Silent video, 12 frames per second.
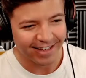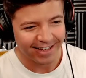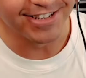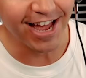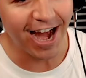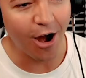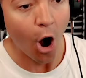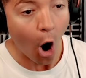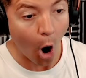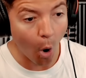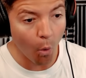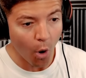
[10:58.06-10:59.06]
No.
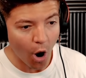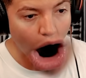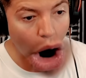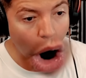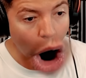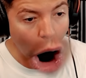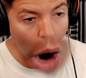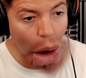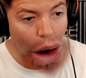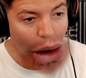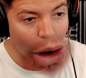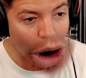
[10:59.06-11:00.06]

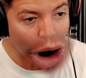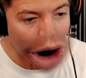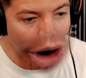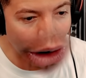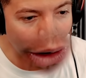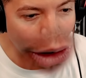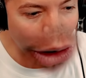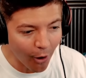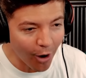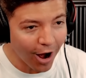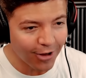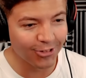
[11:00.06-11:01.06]
Oh,
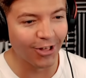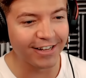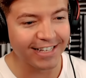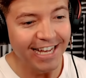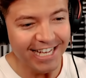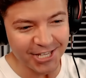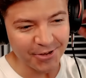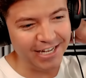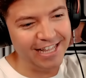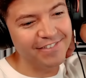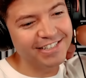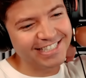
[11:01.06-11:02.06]
look, you
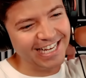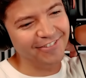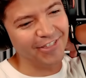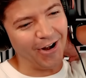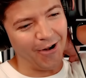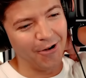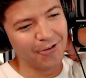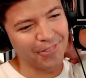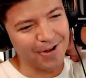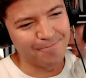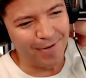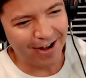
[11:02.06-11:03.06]
can even see the
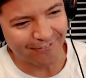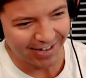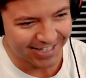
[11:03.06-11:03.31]
earth above